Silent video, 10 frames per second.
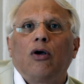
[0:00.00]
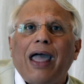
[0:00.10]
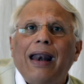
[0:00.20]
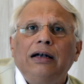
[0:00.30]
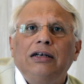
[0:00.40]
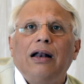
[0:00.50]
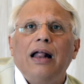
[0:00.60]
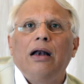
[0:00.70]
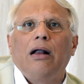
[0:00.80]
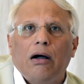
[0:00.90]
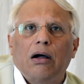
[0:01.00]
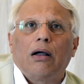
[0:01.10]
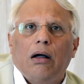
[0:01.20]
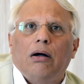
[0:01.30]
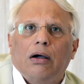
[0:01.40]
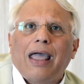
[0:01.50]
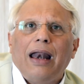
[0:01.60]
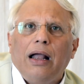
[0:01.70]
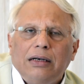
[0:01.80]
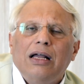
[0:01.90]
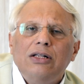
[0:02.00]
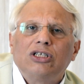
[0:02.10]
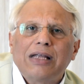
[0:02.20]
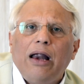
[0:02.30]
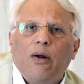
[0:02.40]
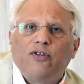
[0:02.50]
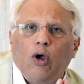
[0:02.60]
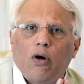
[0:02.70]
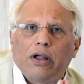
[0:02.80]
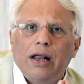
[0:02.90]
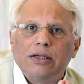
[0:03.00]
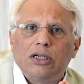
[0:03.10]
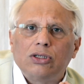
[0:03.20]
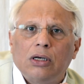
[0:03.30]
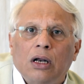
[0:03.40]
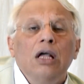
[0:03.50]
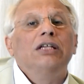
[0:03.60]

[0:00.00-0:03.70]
character and style of the organization.